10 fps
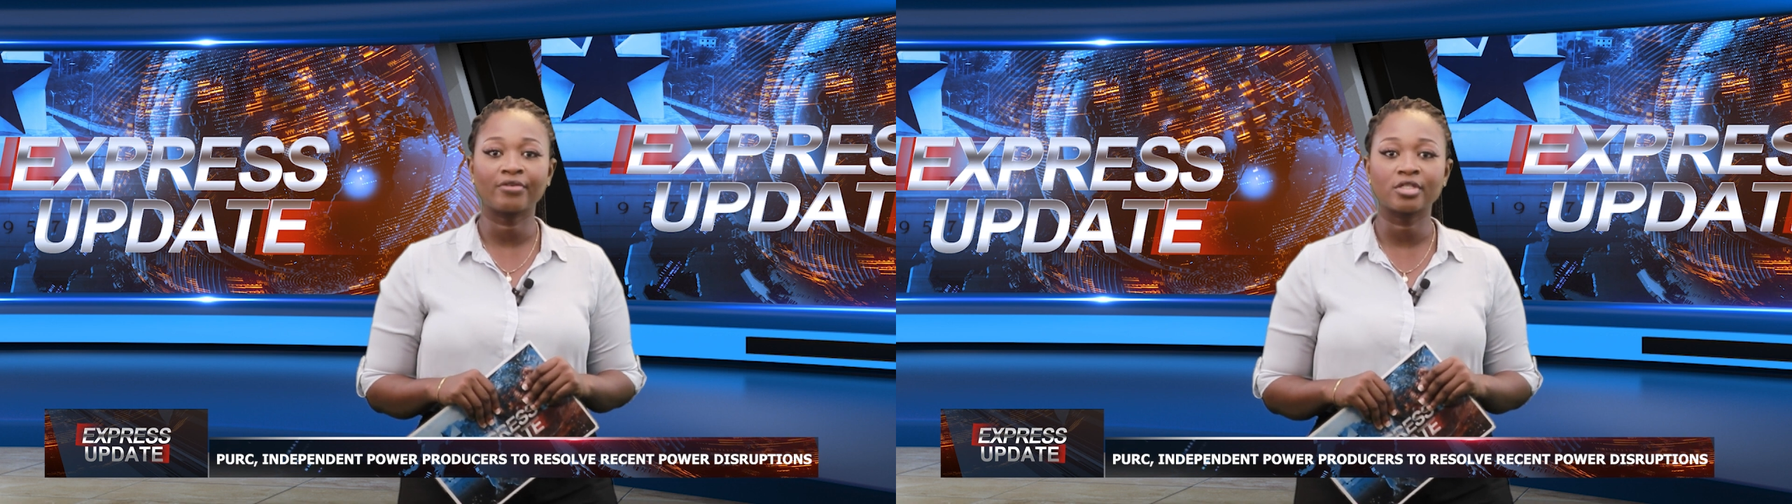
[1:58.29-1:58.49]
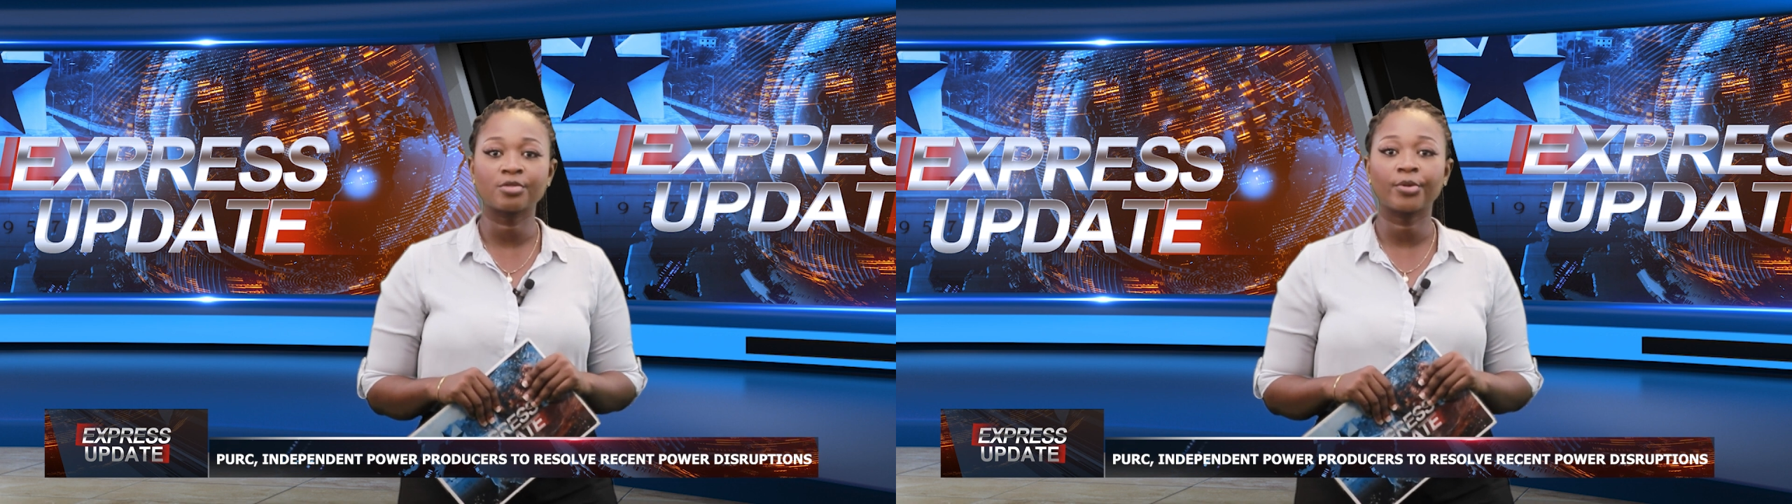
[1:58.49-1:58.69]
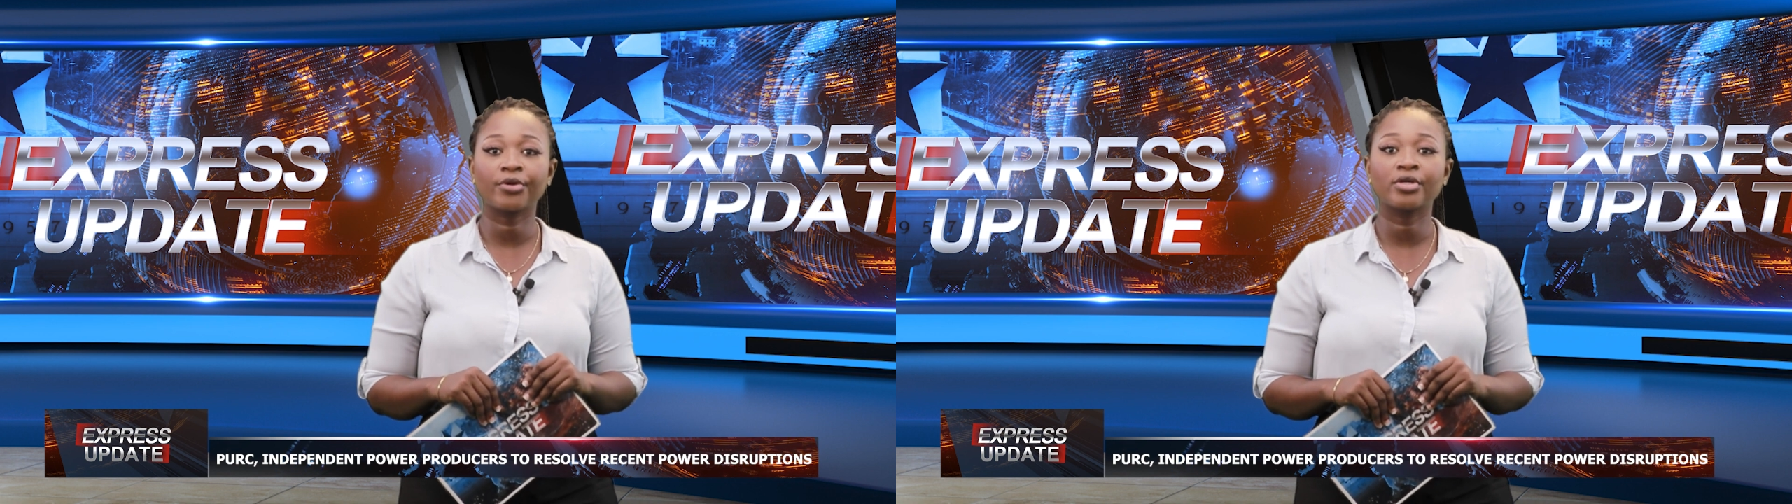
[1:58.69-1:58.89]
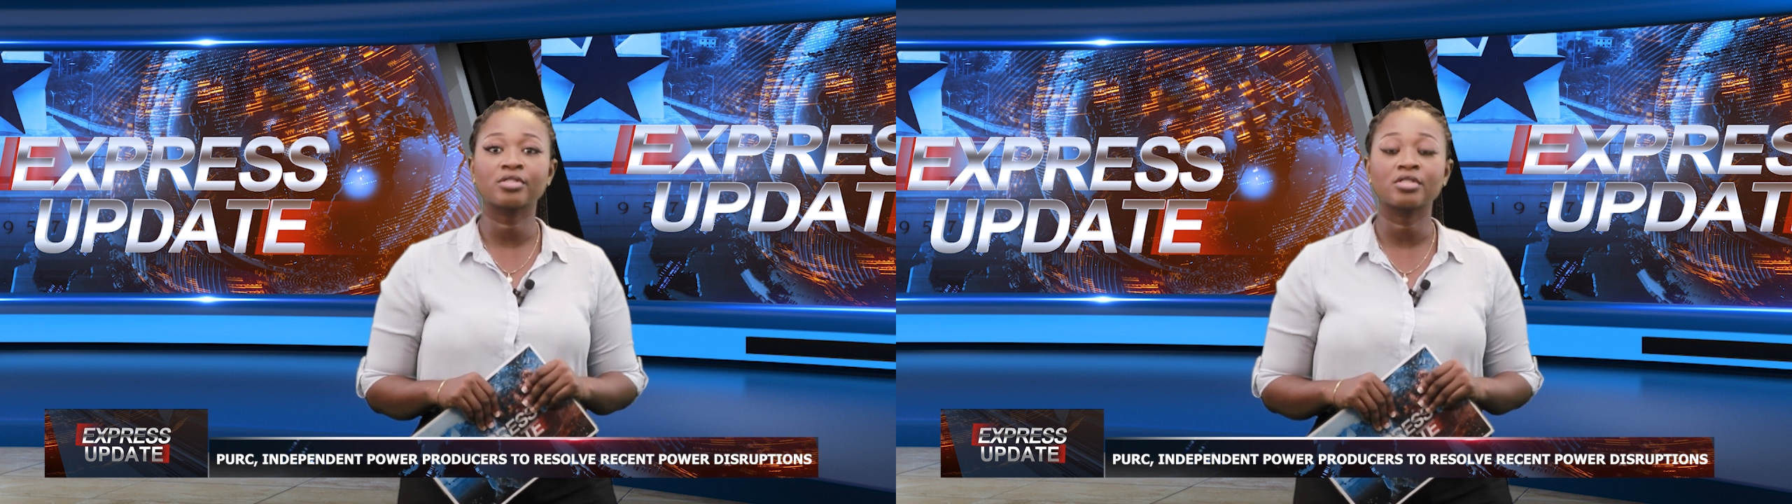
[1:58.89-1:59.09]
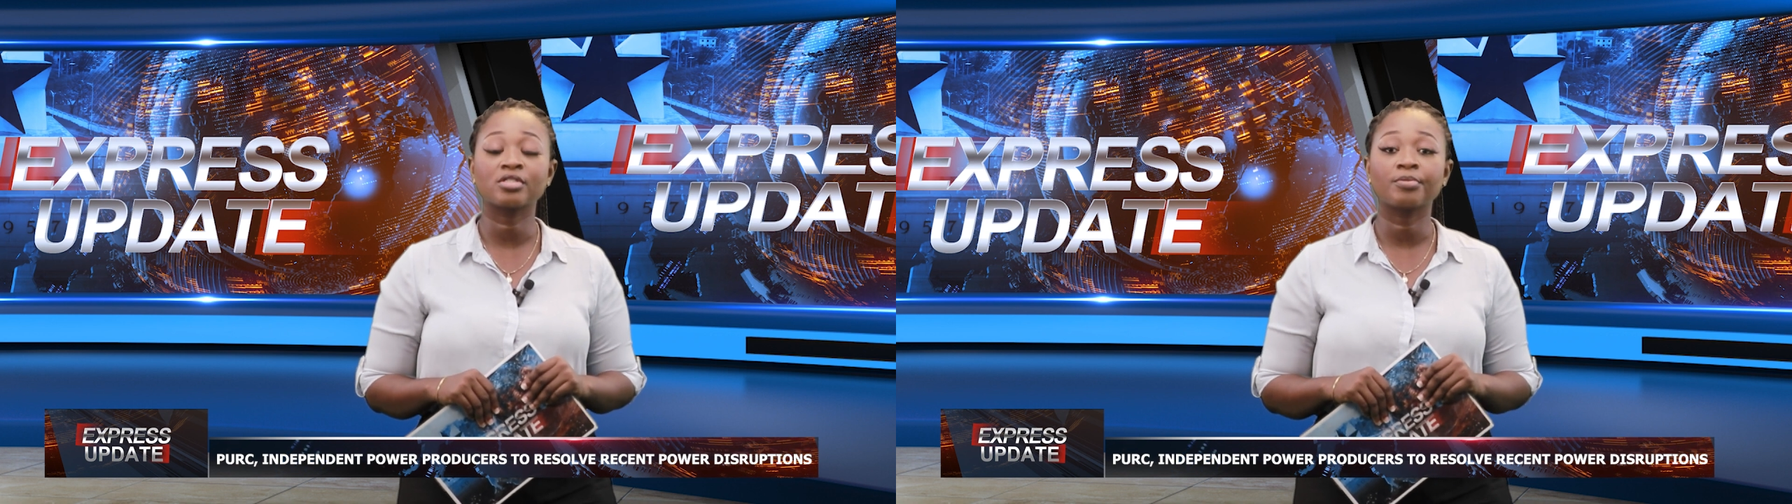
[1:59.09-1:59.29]

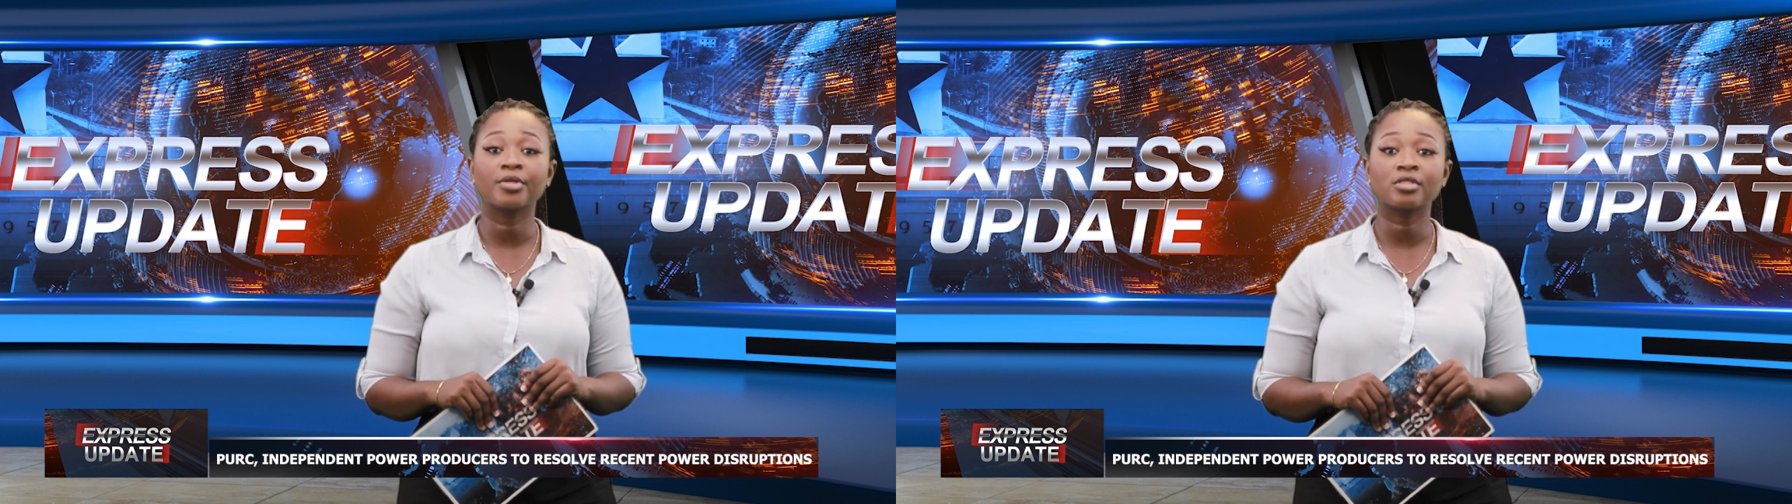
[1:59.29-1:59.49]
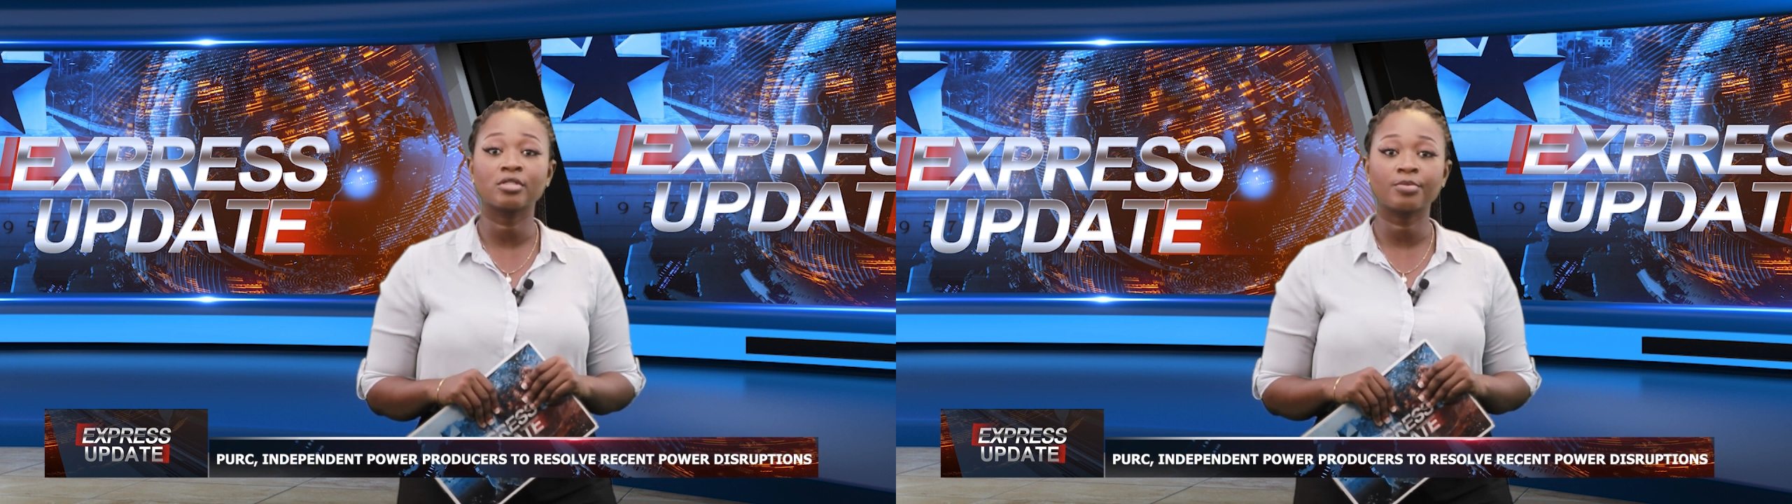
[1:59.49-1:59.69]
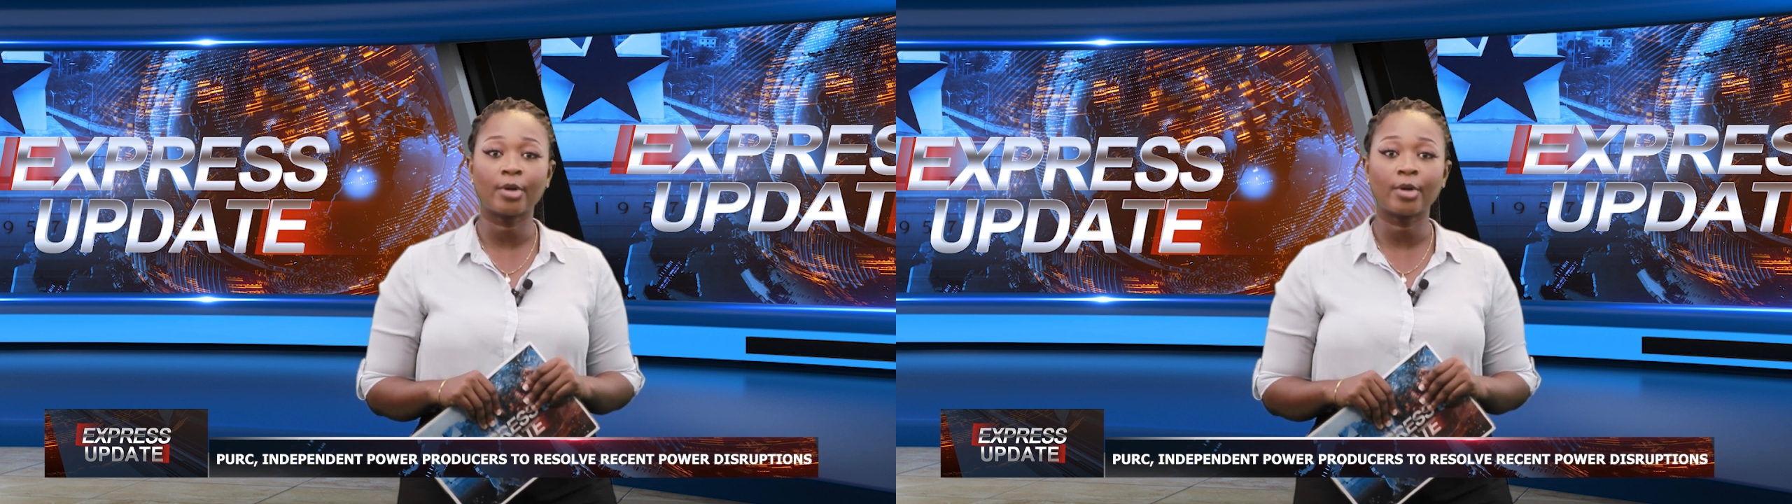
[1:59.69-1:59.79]
experienced intermittent